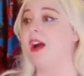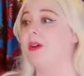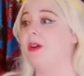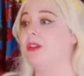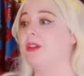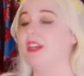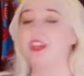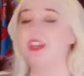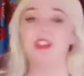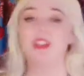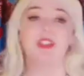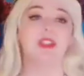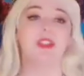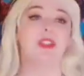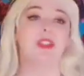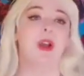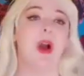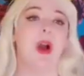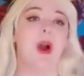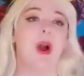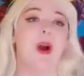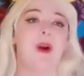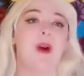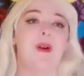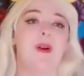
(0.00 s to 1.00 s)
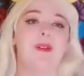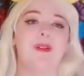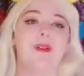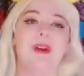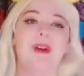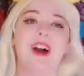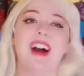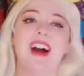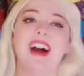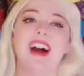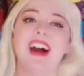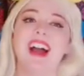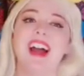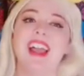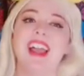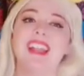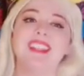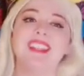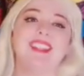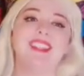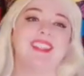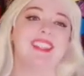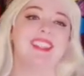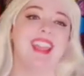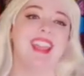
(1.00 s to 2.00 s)
So I
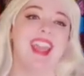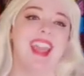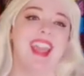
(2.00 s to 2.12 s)
say